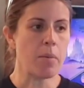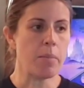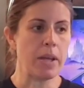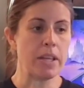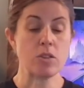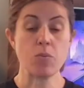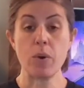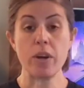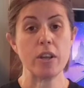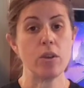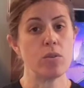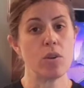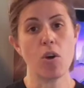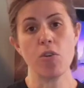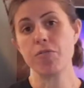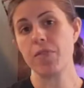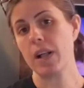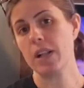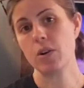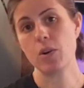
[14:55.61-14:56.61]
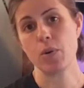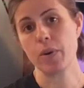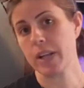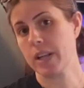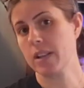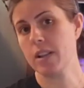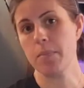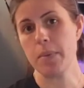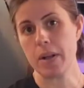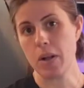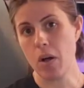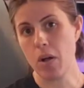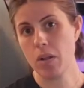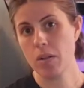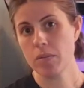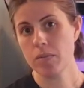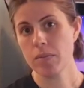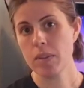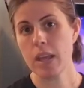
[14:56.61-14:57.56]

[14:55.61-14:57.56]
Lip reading: It's where you don't follow curriculum at all.